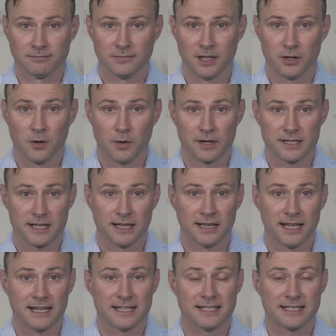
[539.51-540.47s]
According to the
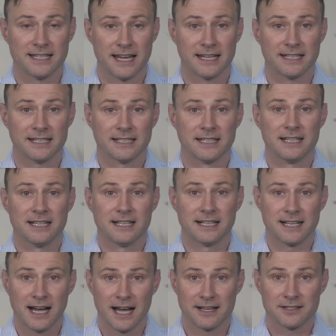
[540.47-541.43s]
latest data,
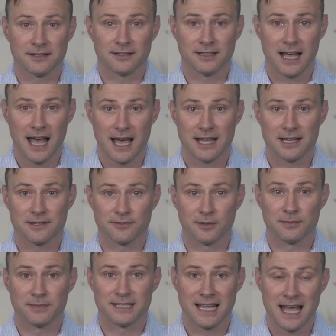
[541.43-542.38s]
Geisel has
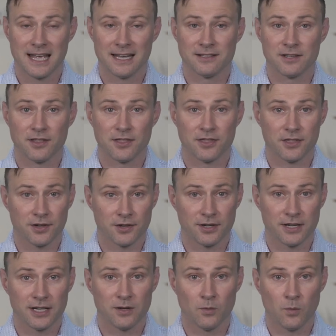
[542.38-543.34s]
from 10 to
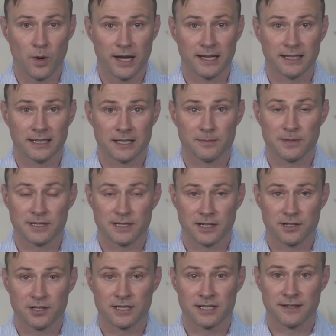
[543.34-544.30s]
30 waitlist
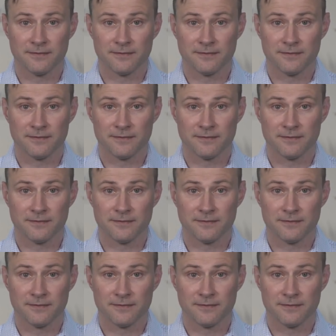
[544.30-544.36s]
positions